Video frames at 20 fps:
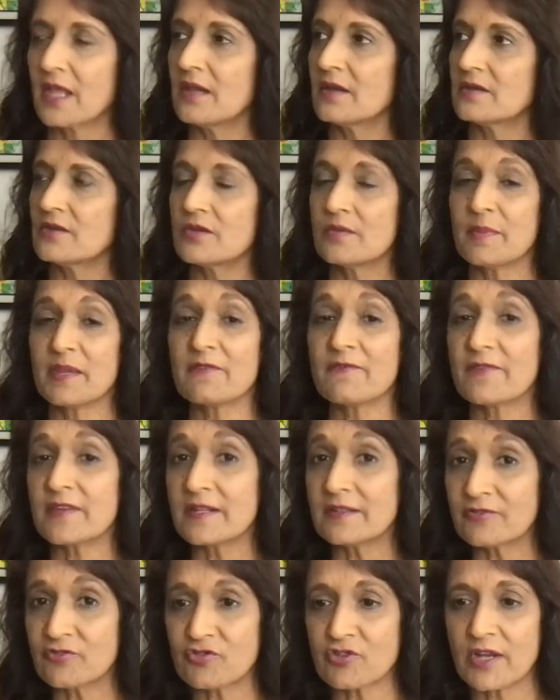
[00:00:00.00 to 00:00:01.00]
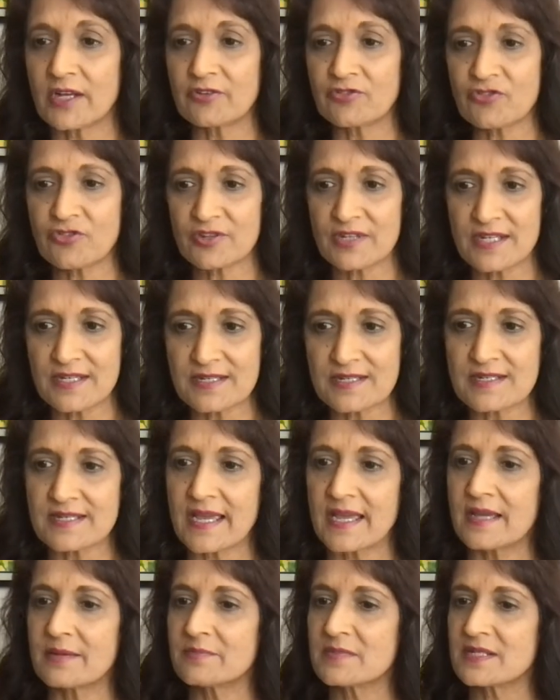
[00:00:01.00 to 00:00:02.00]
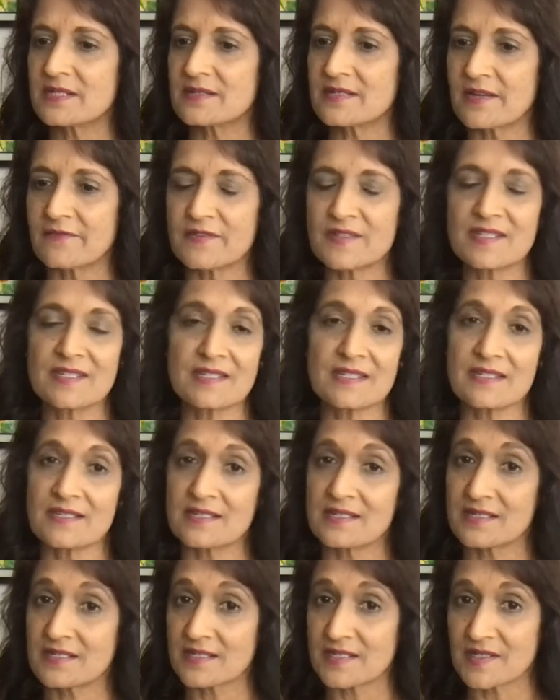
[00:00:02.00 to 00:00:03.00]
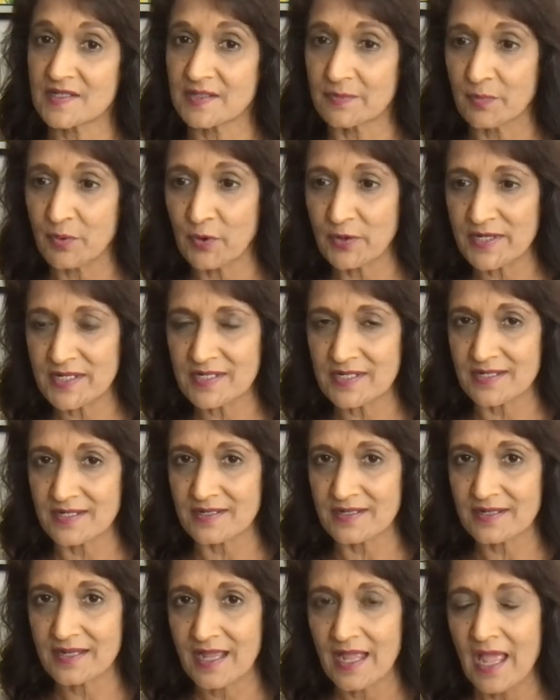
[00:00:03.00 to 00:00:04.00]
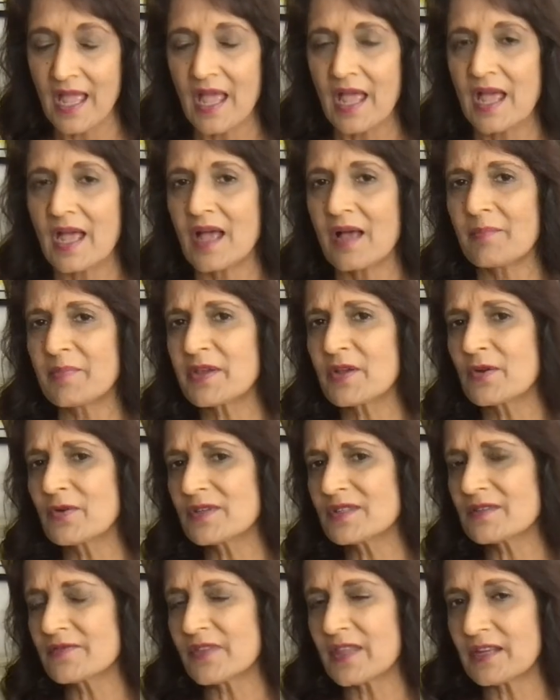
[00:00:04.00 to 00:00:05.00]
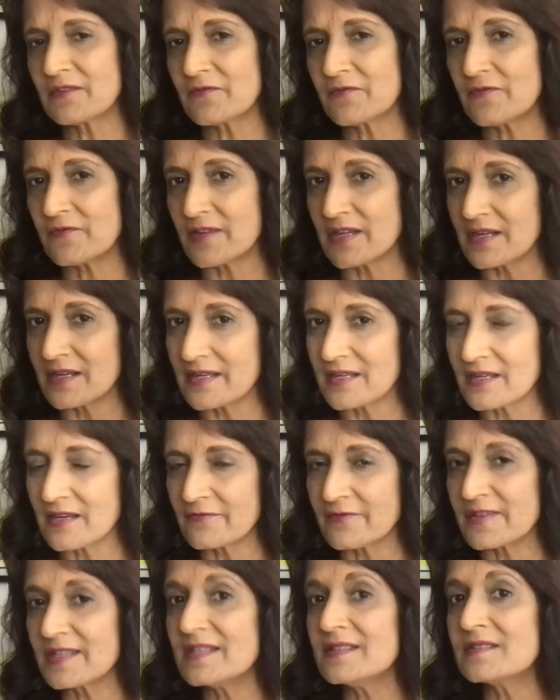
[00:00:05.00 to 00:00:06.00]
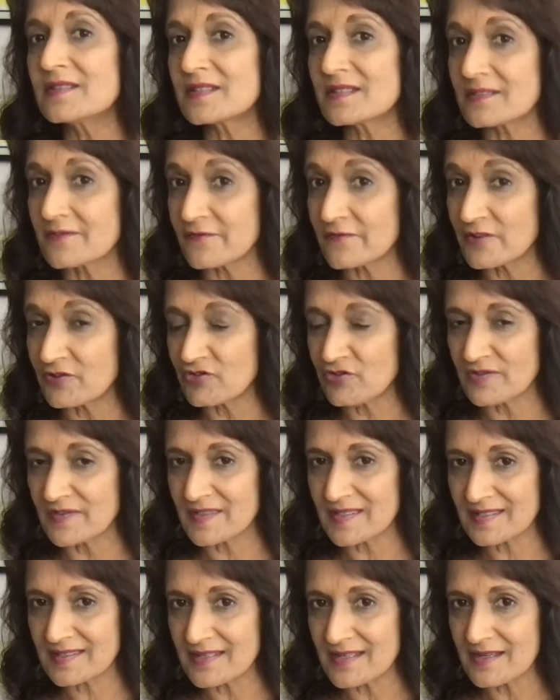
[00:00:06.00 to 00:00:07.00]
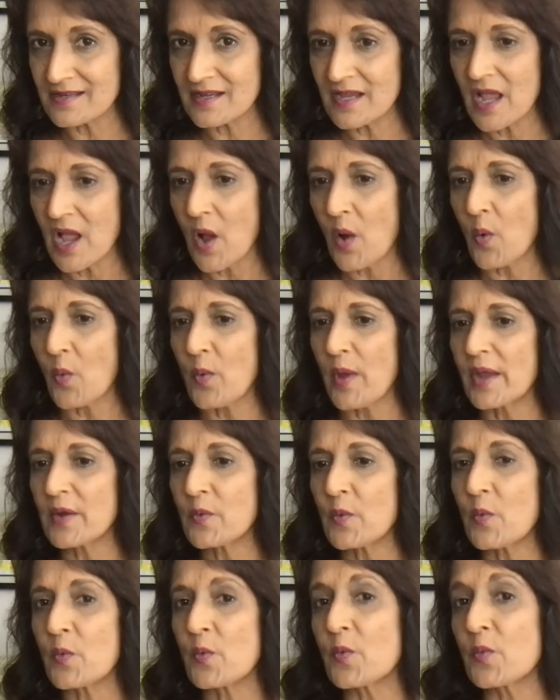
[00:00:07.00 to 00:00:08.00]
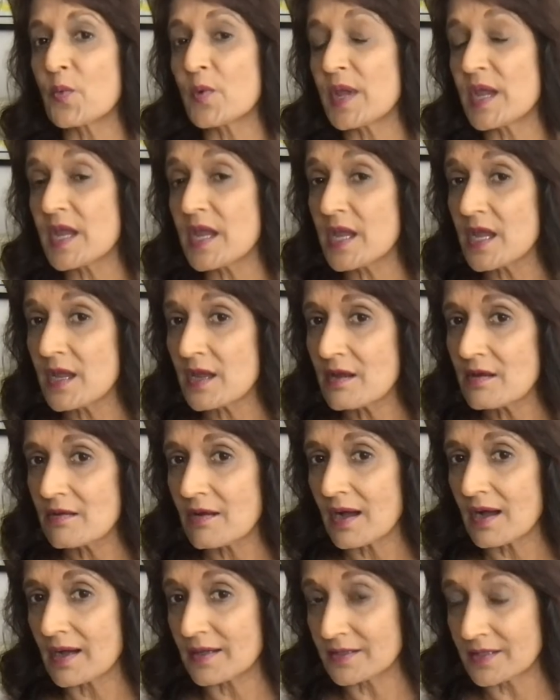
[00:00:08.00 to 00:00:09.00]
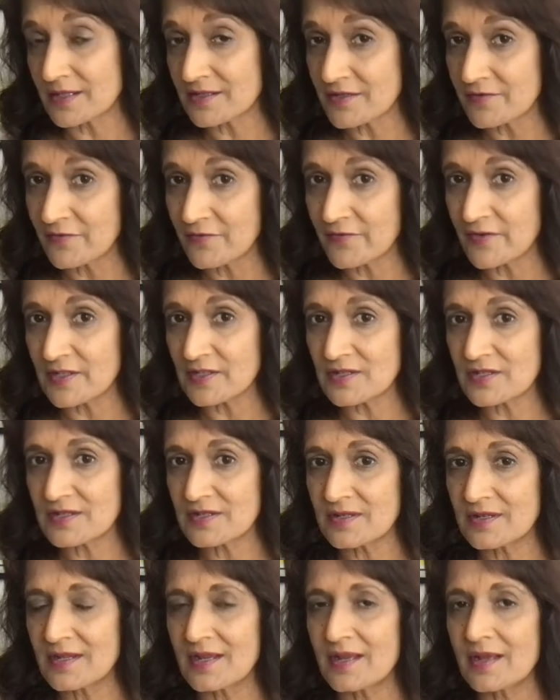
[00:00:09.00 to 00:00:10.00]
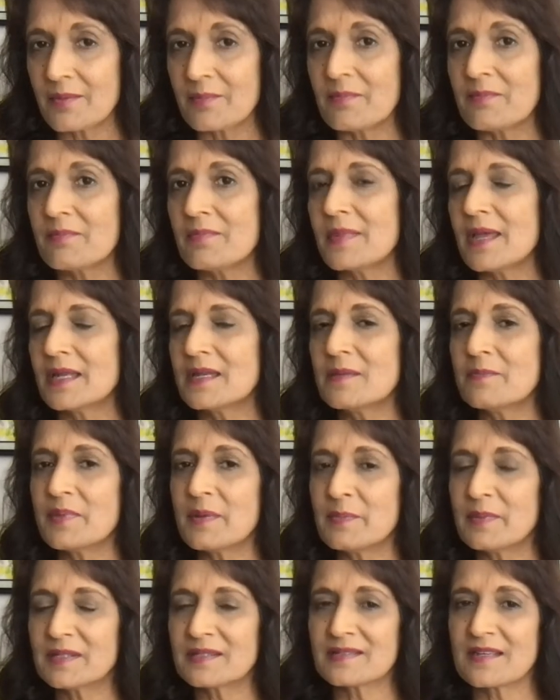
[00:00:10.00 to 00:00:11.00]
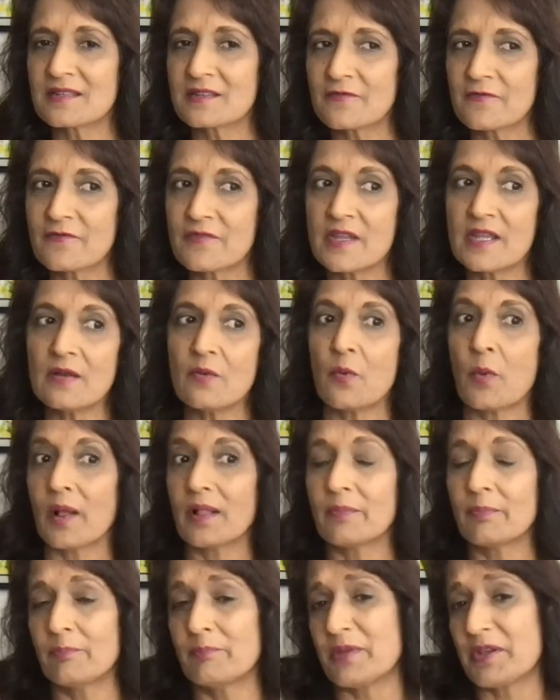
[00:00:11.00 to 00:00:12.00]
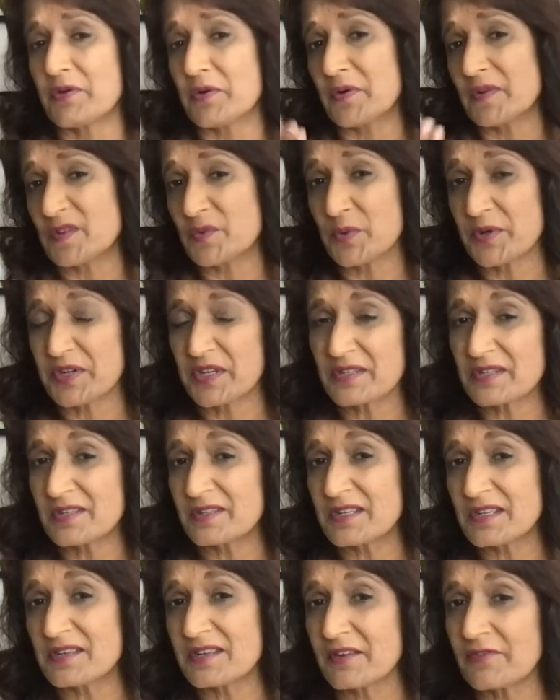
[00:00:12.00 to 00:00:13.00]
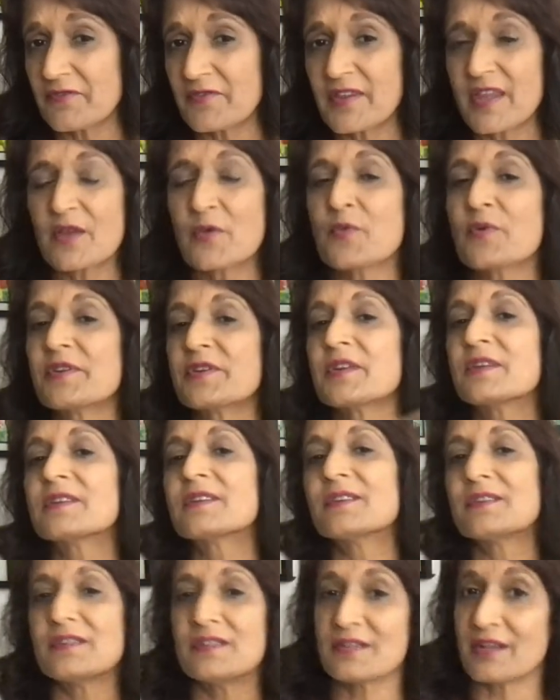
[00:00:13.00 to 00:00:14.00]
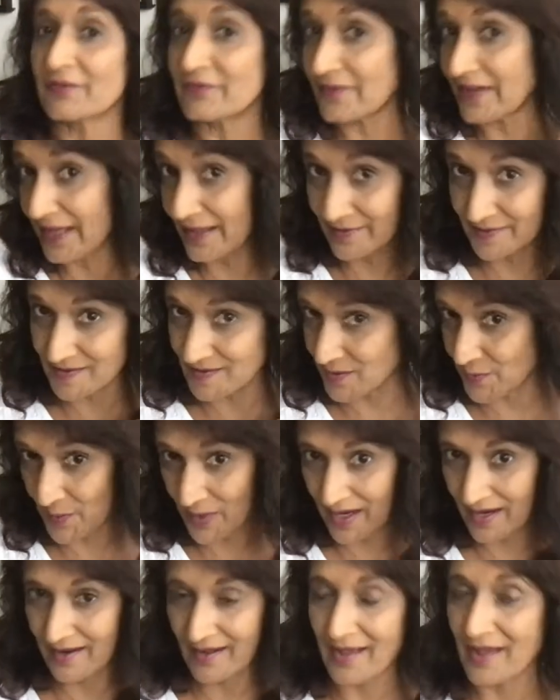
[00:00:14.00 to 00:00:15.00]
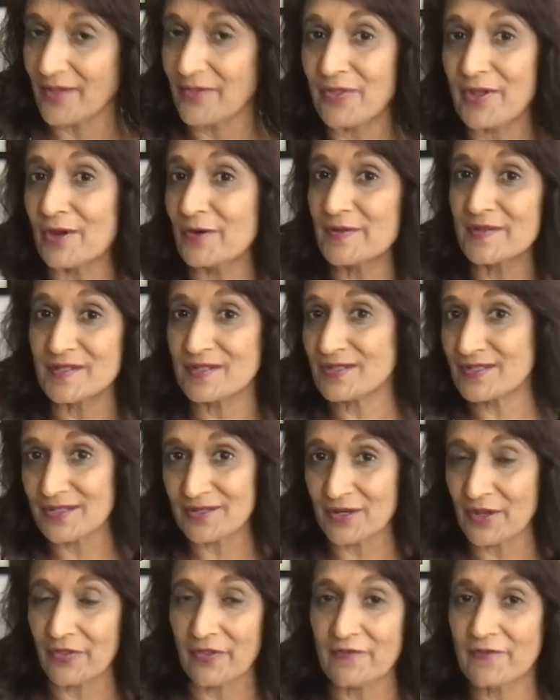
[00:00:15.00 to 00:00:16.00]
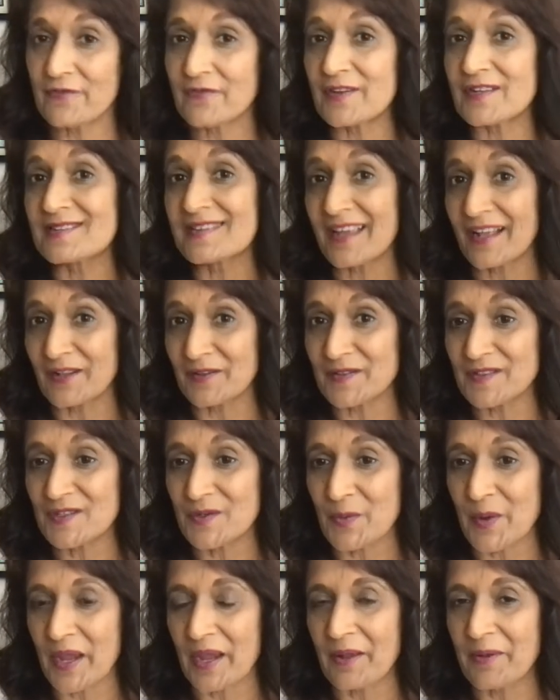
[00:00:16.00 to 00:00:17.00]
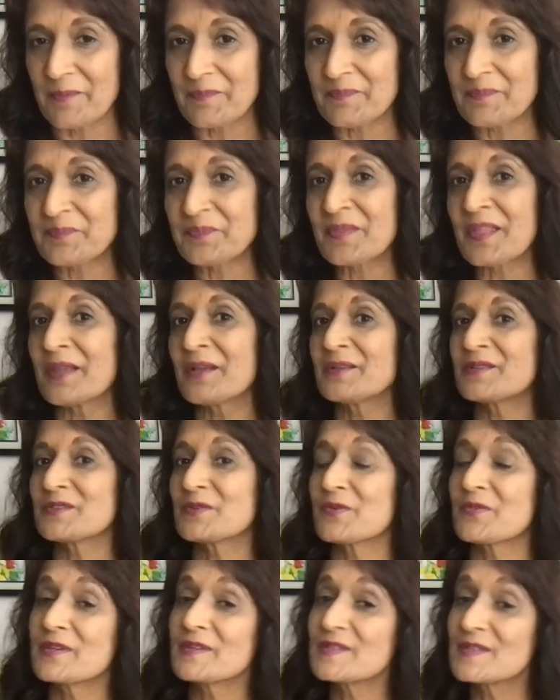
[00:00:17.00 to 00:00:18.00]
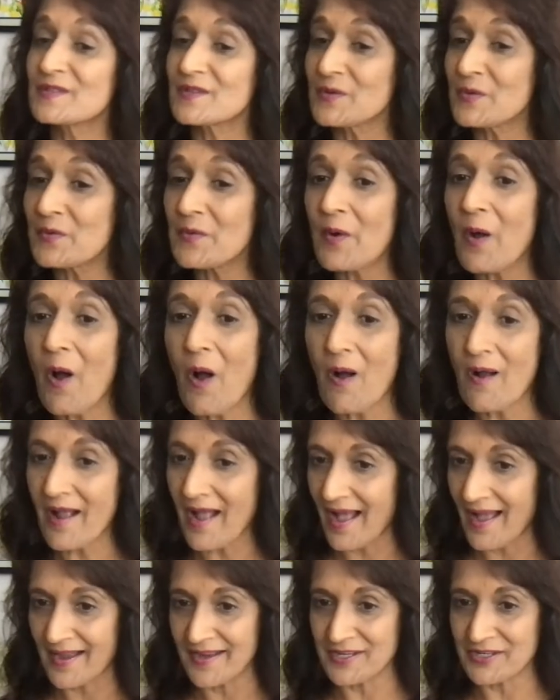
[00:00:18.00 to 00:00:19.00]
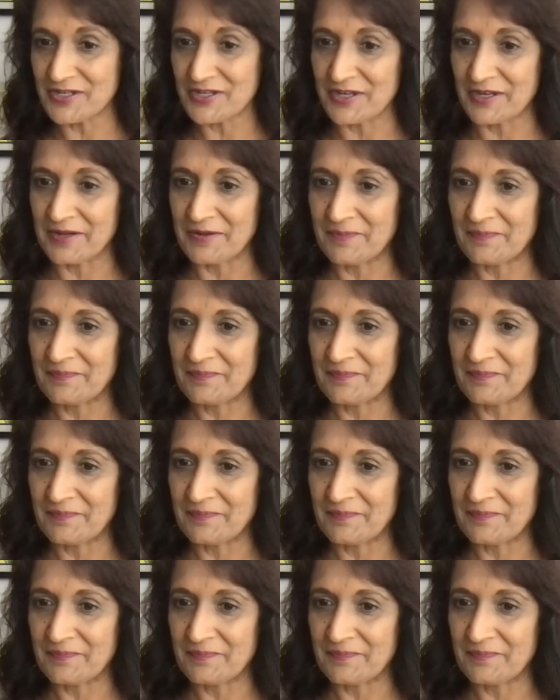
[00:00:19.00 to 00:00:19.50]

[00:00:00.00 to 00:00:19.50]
You may feel judged, condemned, devastated, and disappointed. And because of that feeling of insufficiency, when we are not a fit, many people tend to feel, well, because we're not good enough here, we're not good enough elsewhere, and there isn't another fit elsewhere. So this is a wrong idea.